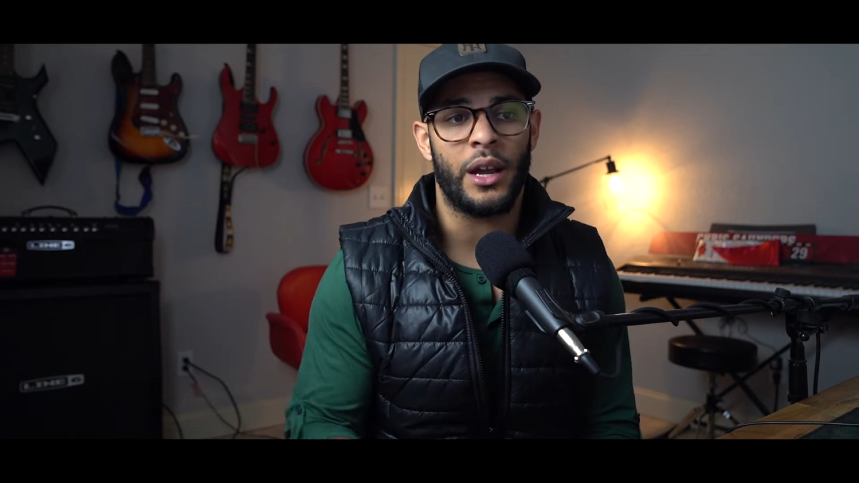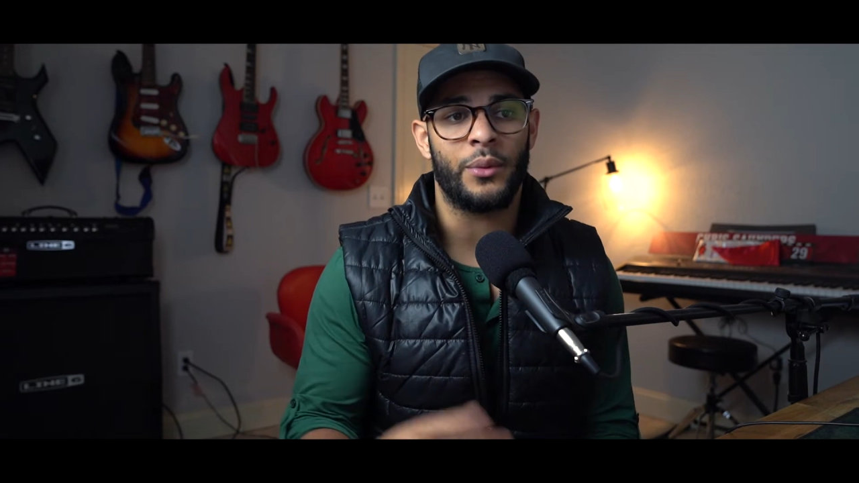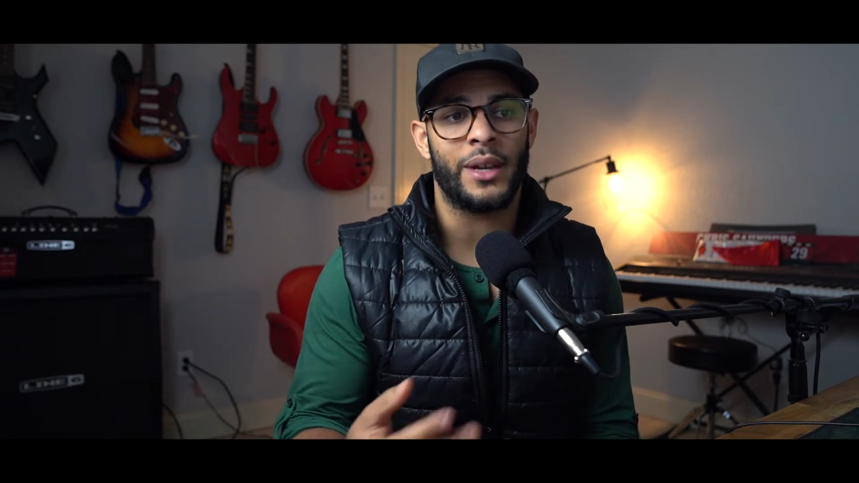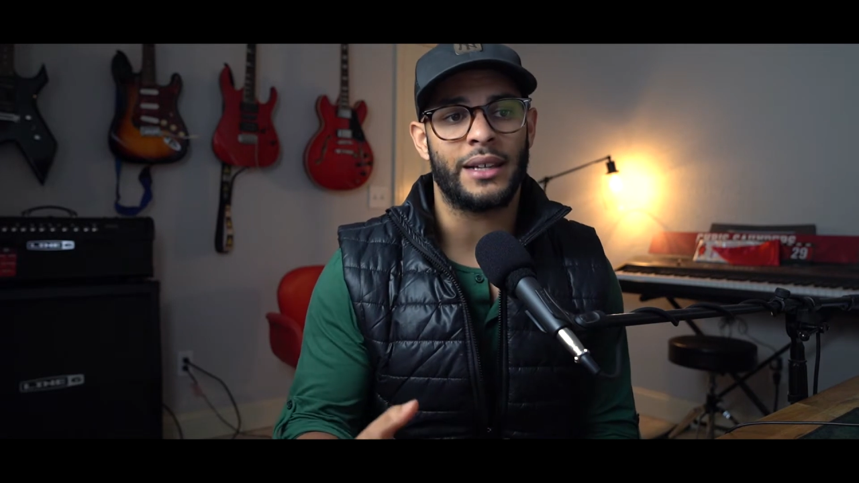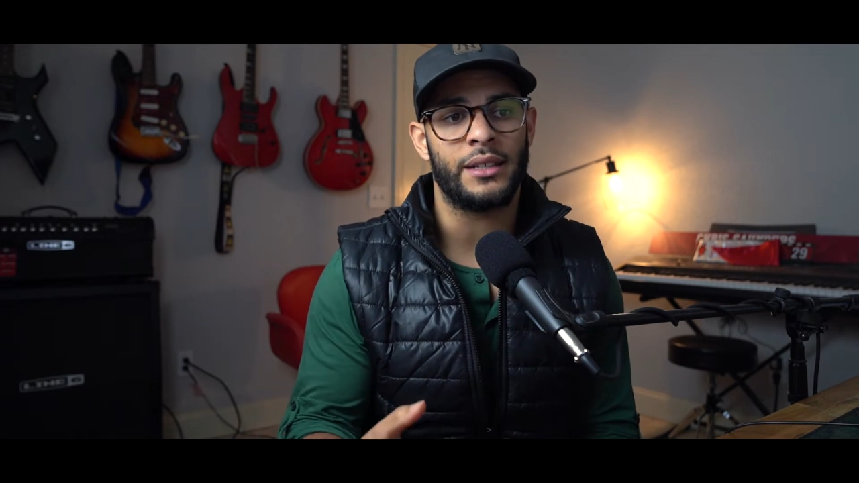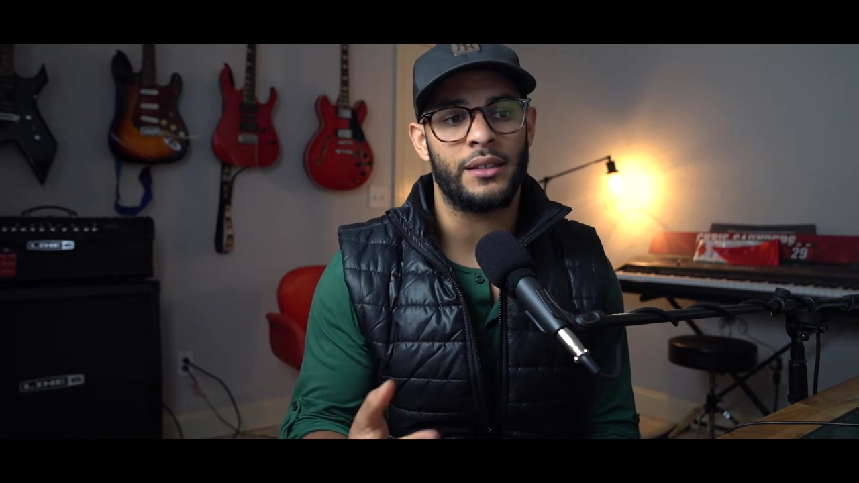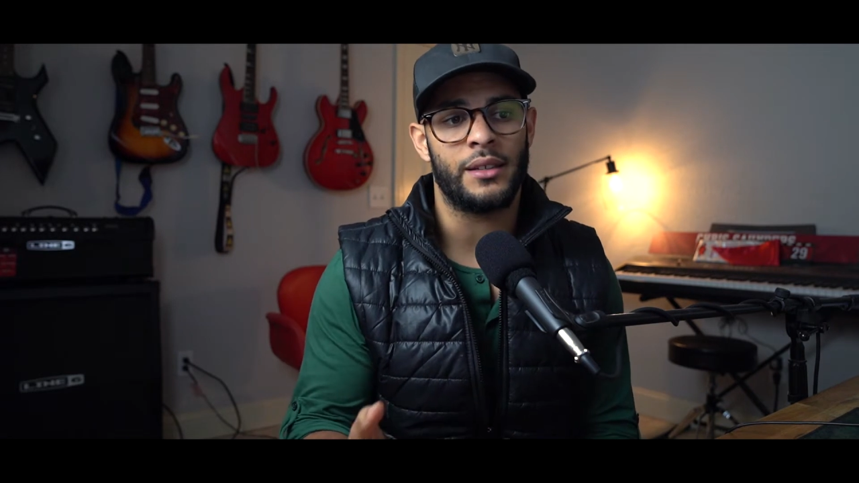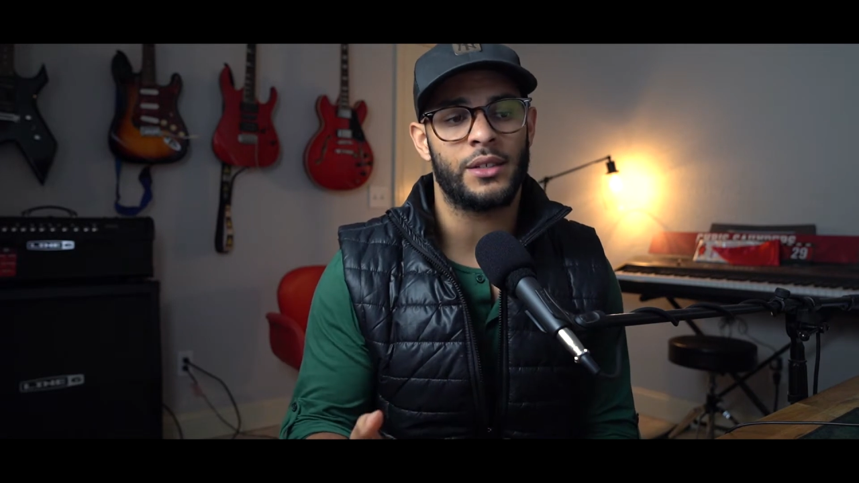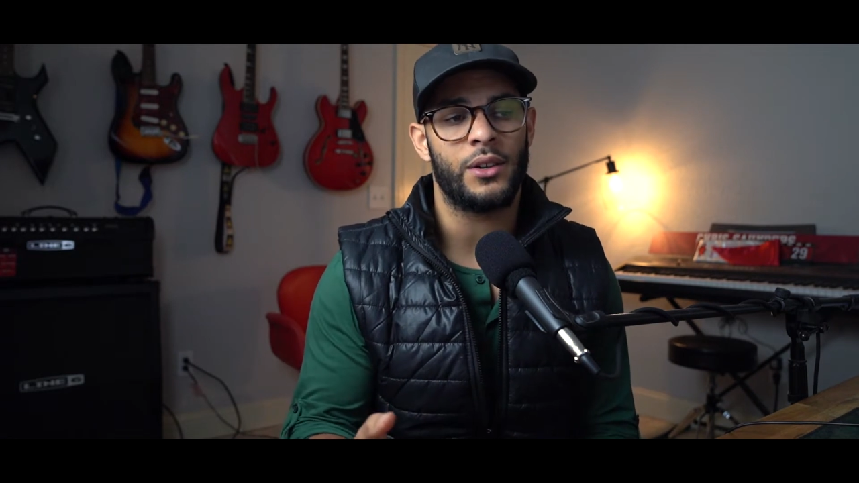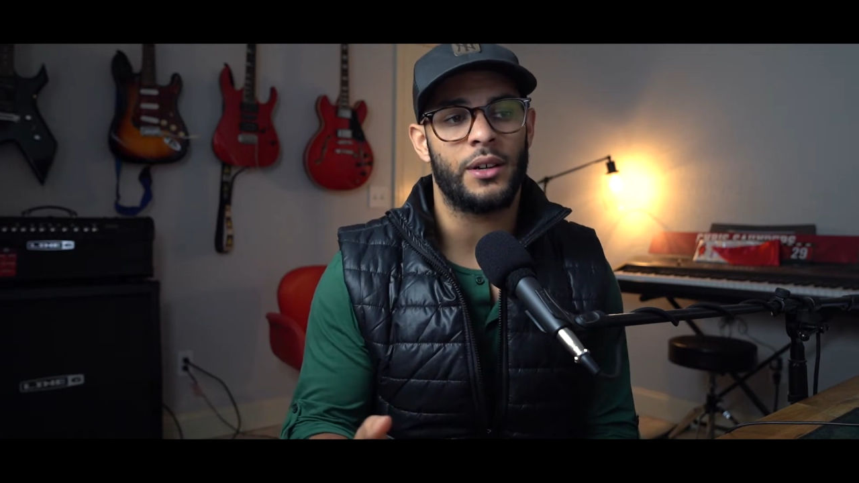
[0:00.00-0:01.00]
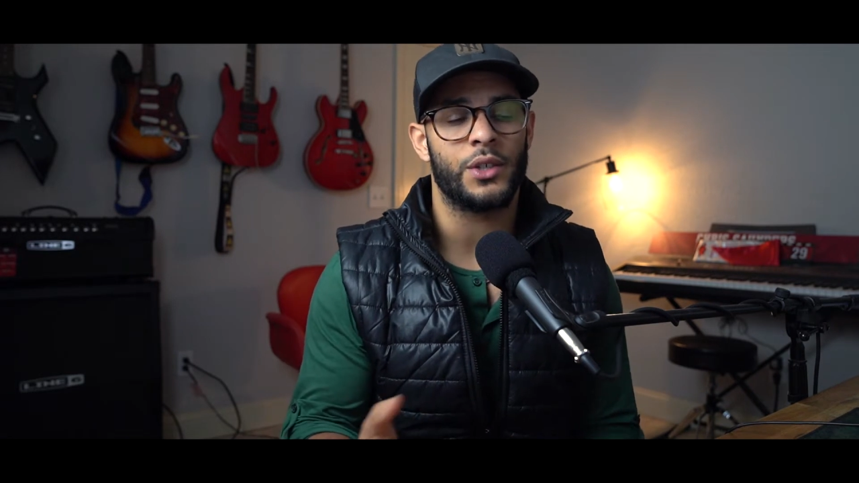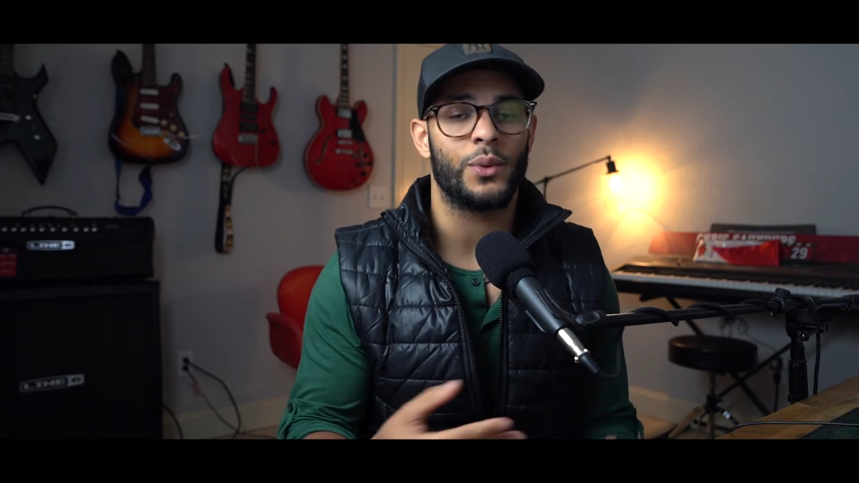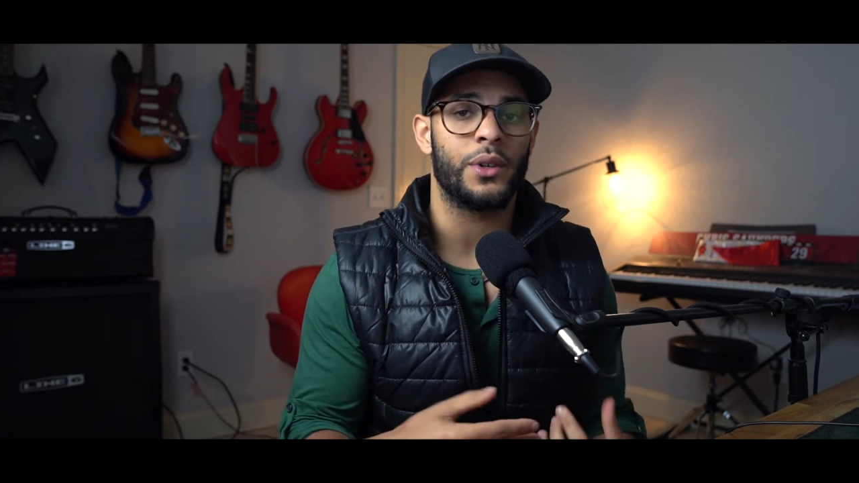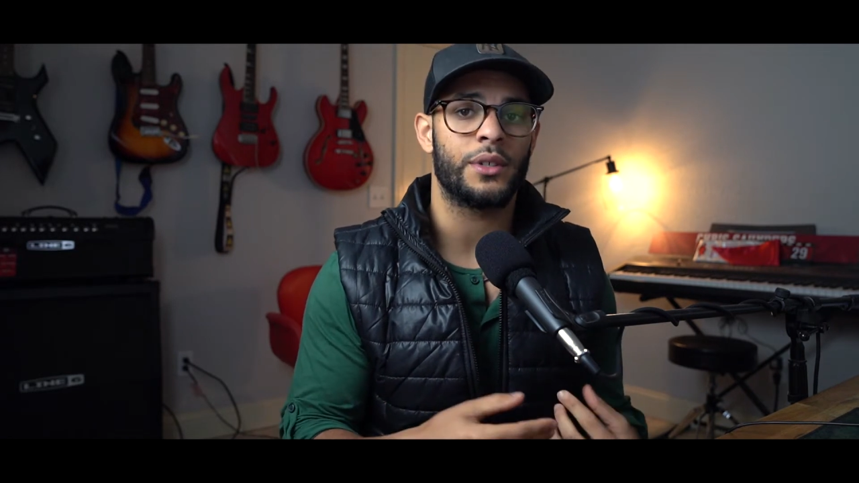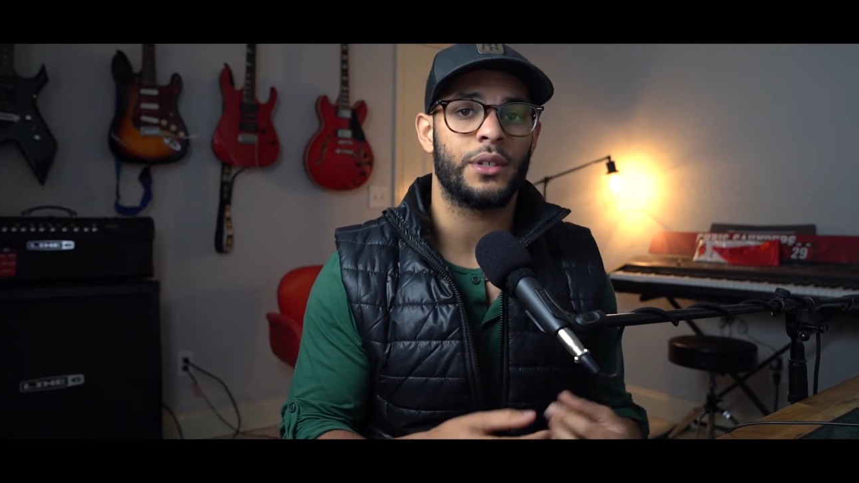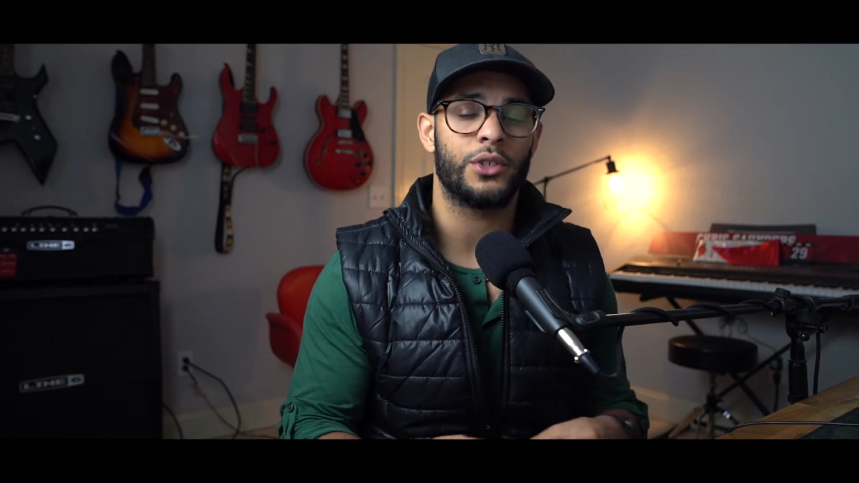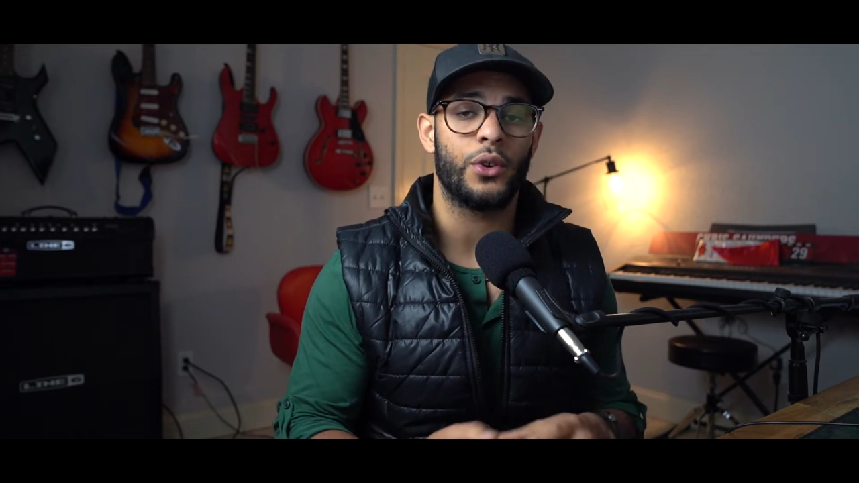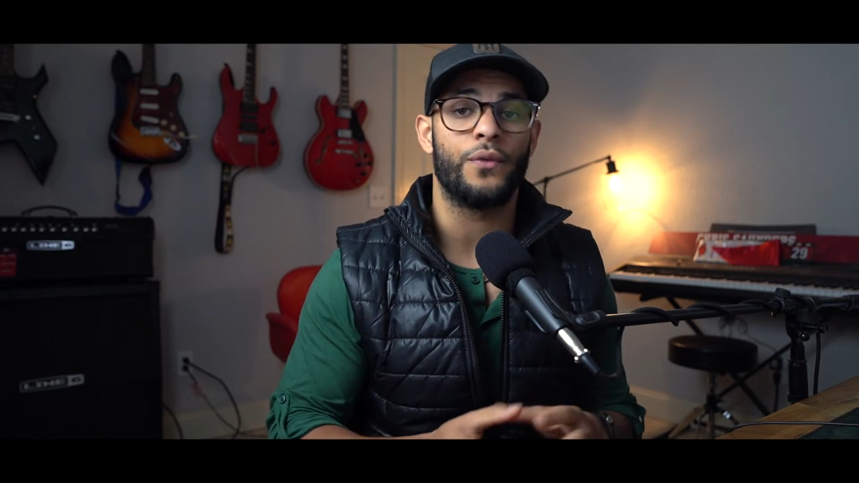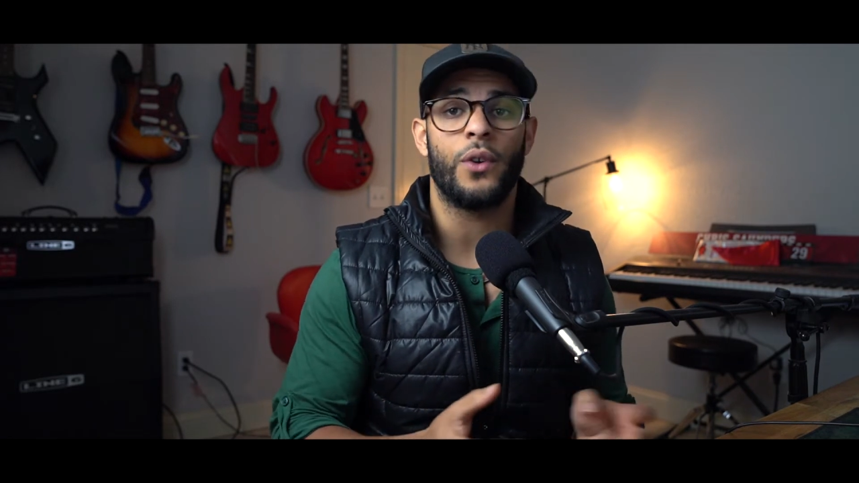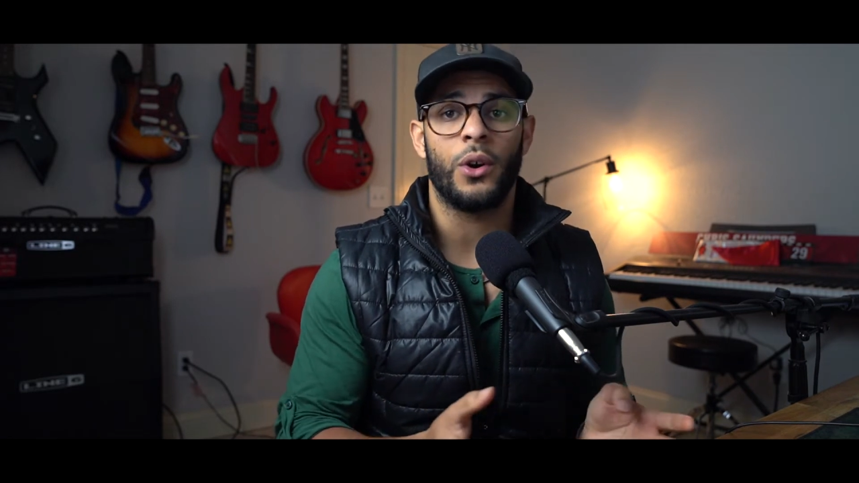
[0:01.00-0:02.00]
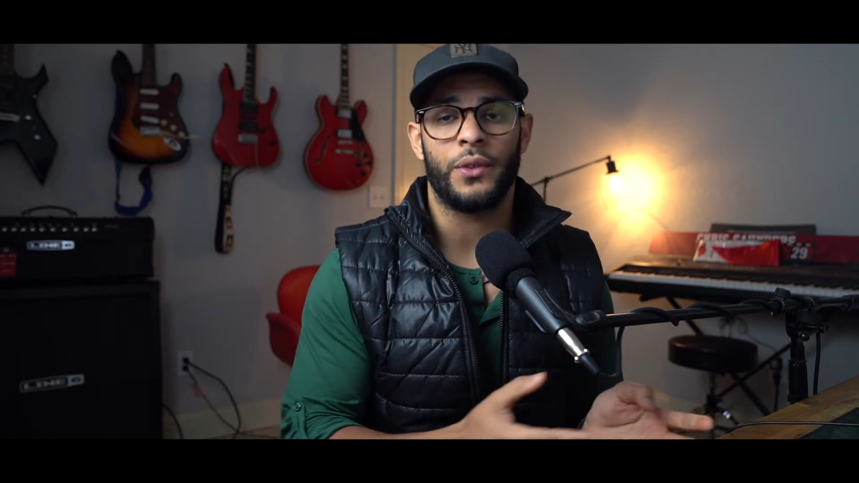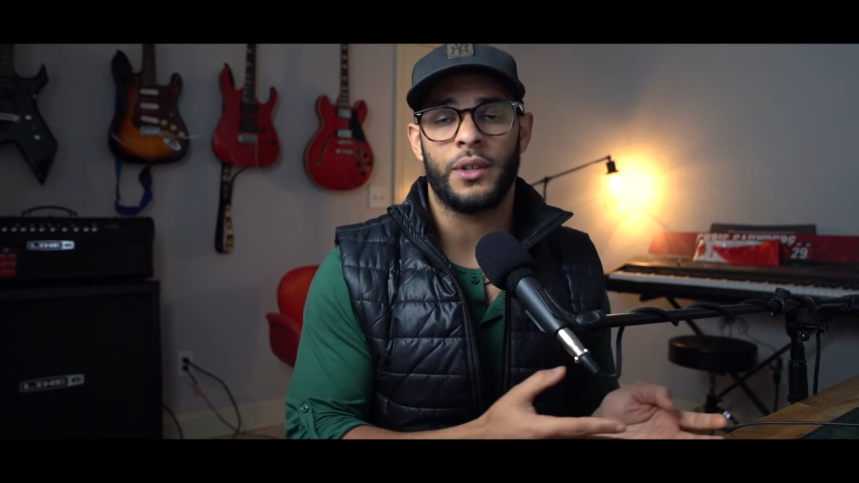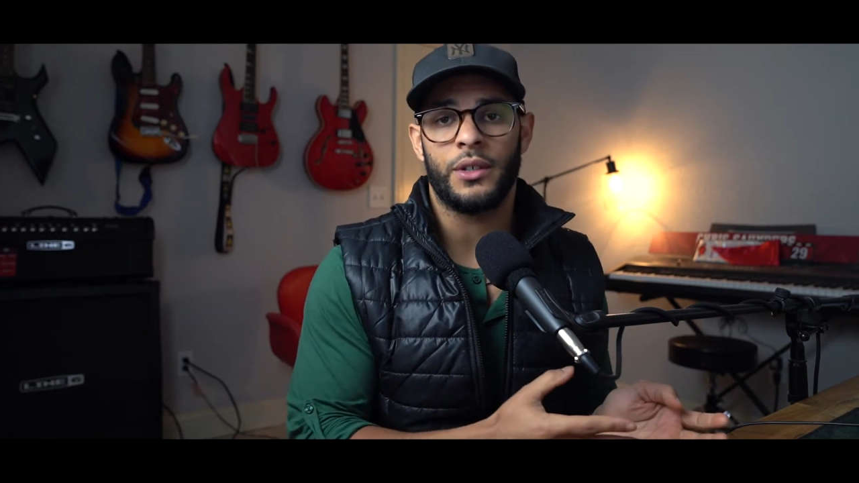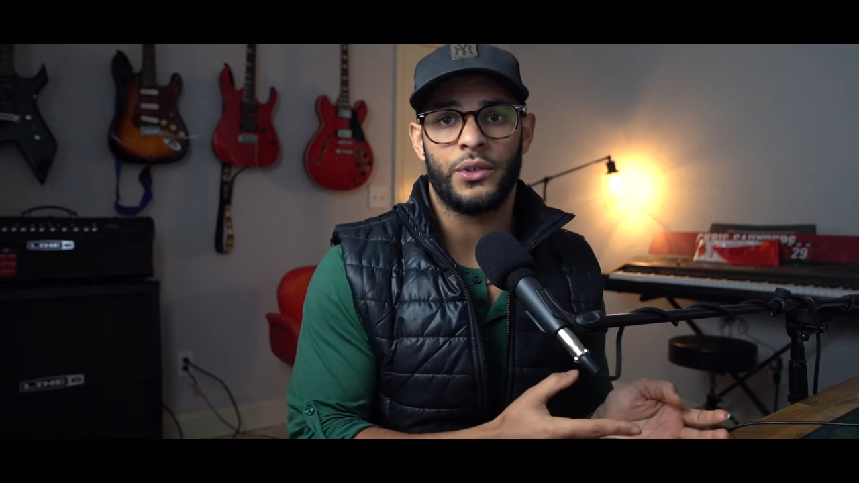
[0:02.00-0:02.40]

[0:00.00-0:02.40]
I reacted to this song as well as so far the